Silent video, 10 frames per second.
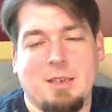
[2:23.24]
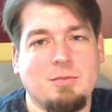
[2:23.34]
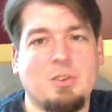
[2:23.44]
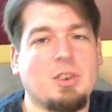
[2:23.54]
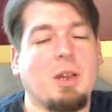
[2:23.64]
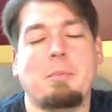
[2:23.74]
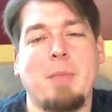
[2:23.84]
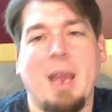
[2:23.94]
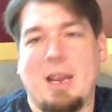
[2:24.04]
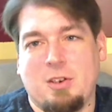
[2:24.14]
some
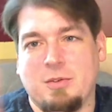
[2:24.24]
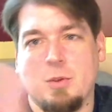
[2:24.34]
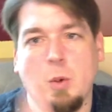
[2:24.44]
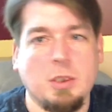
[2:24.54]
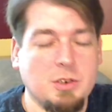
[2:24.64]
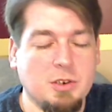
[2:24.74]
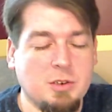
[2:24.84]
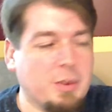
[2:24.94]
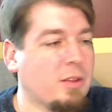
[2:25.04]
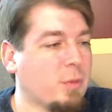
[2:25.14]
massive coil, just a
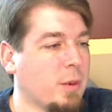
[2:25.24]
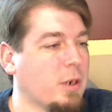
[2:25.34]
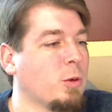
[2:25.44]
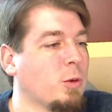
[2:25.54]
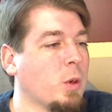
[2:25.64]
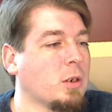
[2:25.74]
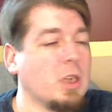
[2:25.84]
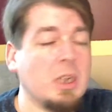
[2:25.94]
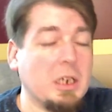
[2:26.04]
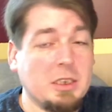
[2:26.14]
big 3 ohm coil,
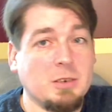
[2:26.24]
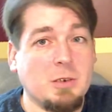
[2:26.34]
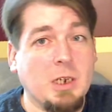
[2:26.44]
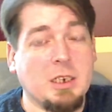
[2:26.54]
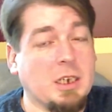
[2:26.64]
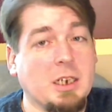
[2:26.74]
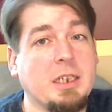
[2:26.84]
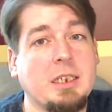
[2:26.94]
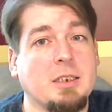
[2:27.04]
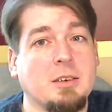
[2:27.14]
you're not gonna
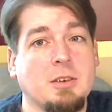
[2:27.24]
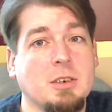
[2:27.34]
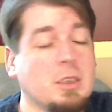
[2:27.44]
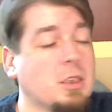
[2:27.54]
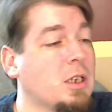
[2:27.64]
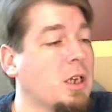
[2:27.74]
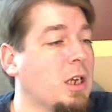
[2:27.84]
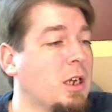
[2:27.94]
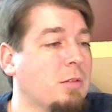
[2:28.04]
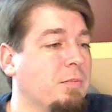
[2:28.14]
hit
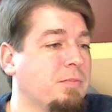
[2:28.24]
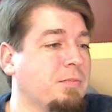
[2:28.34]
100